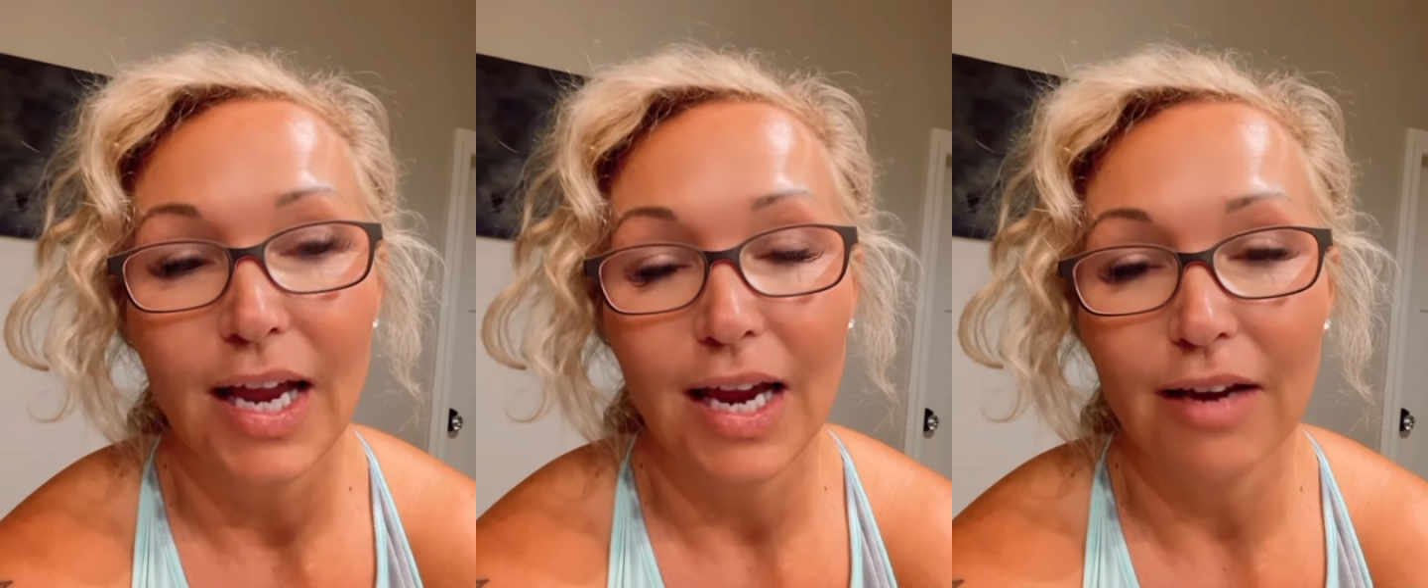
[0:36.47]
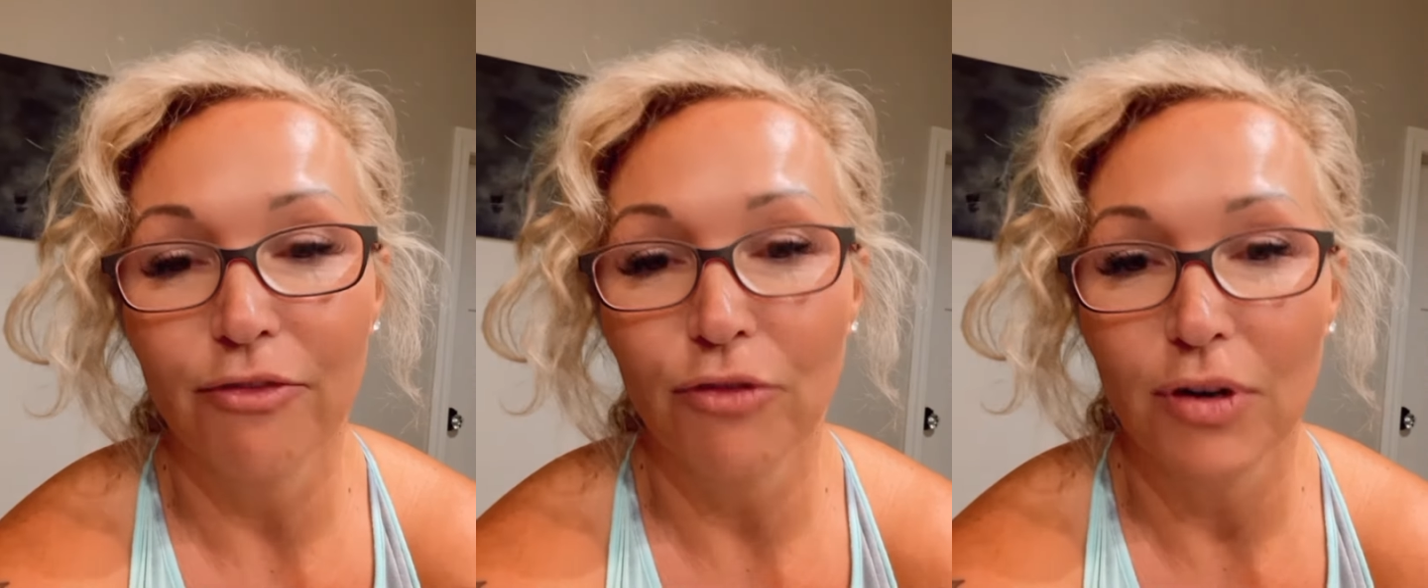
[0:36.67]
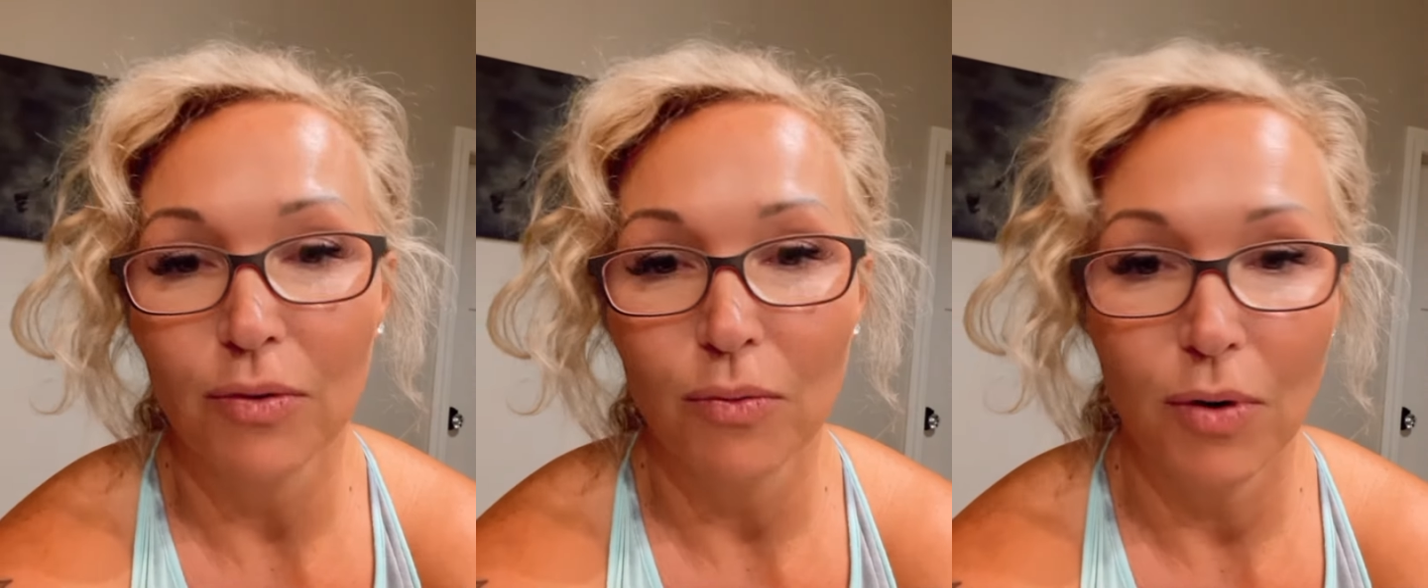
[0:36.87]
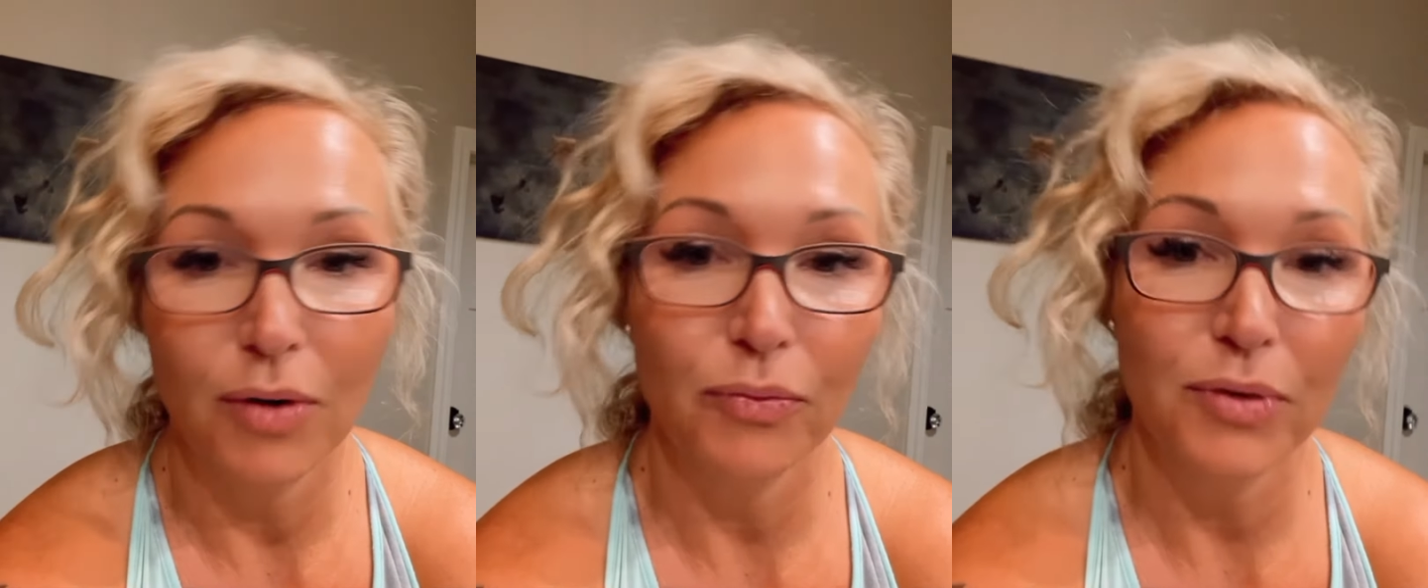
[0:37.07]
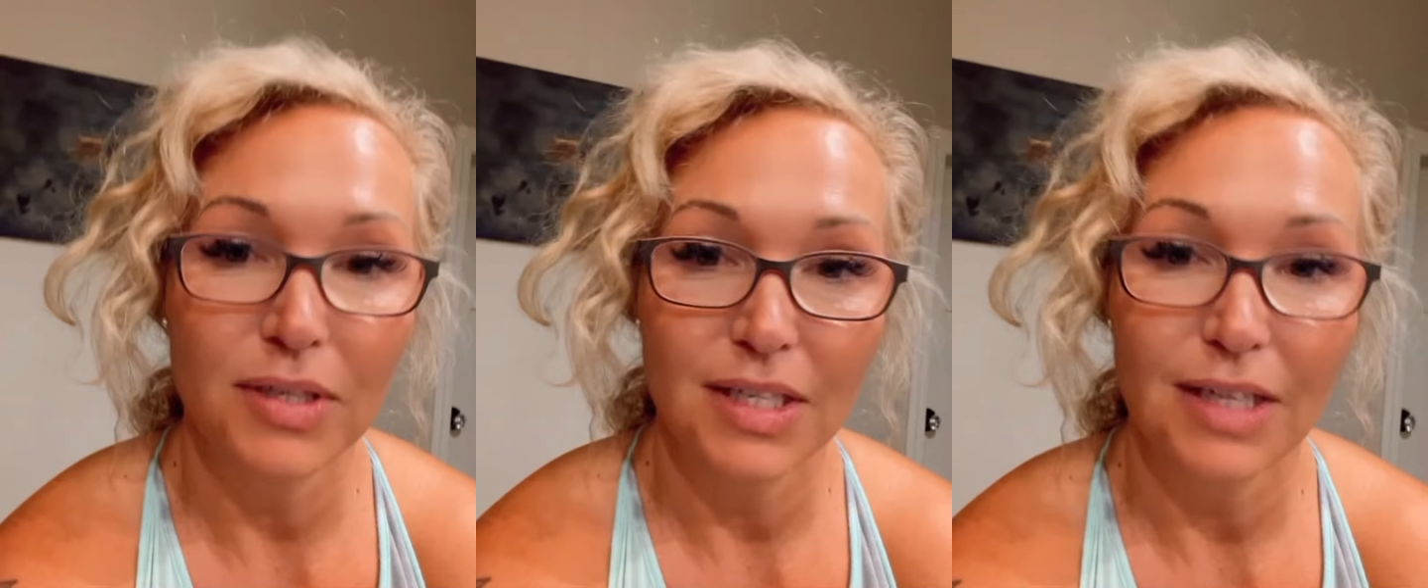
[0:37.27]

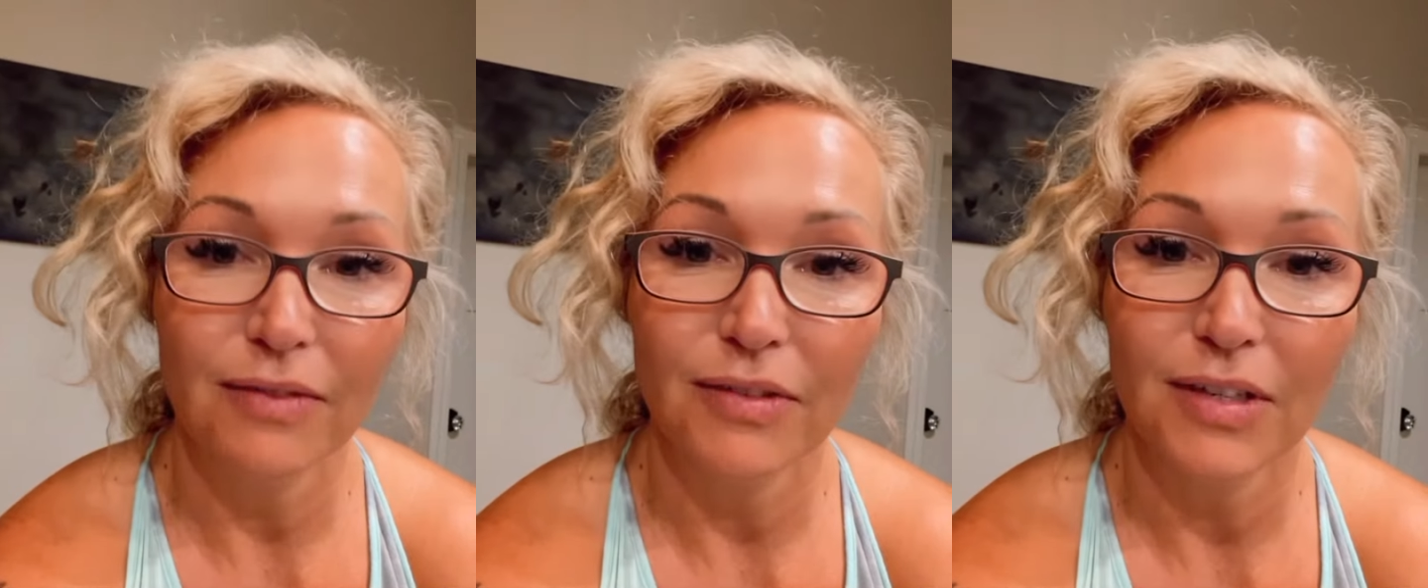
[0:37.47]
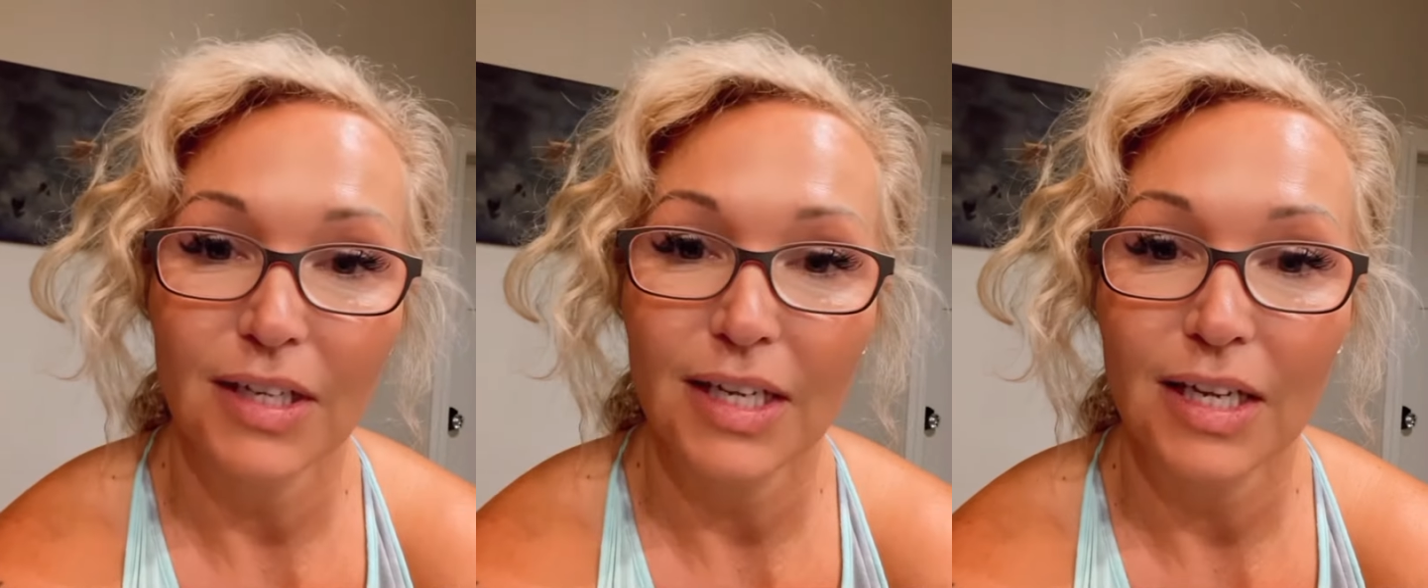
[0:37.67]
Everyone received it